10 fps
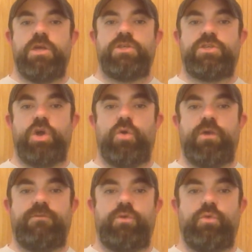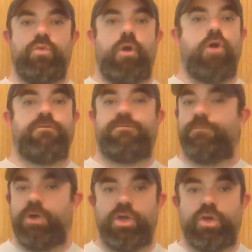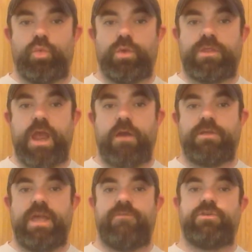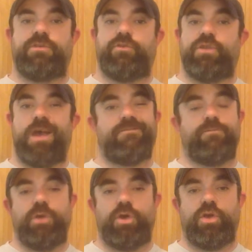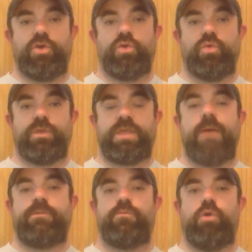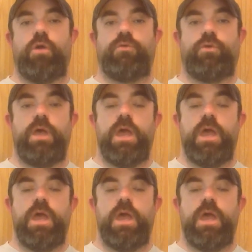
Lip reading: So if you aren't familiar with Carol Danvers, if you're not familiar with Captain Marvel,